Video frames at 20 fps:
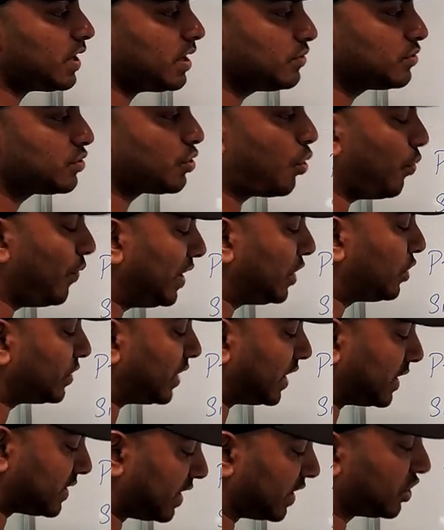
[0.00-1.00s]
so who will do
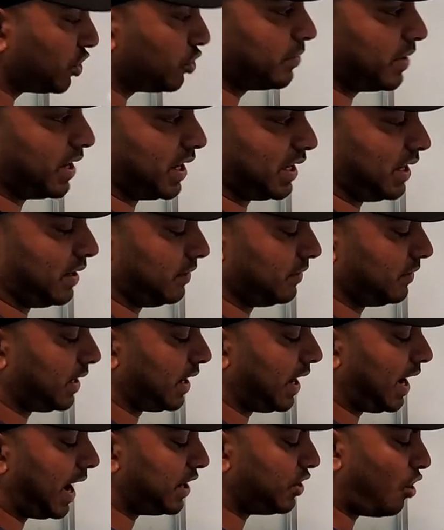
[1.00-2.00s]
that circuit breaking?
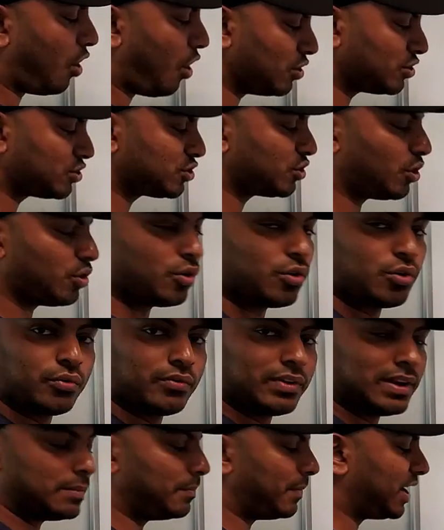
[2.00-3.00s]
And also who
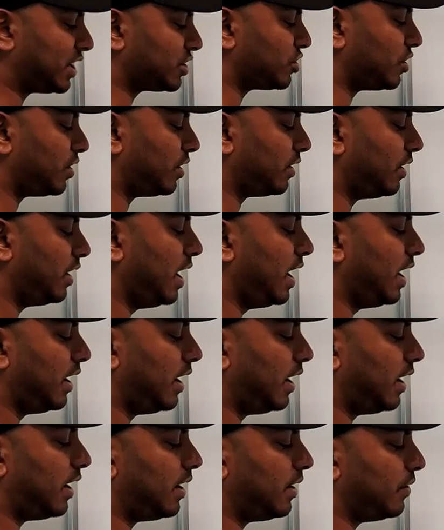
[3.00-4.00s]
will make sure
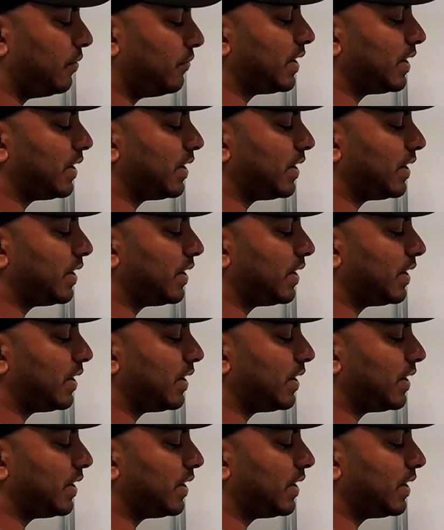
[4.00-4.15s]
uh,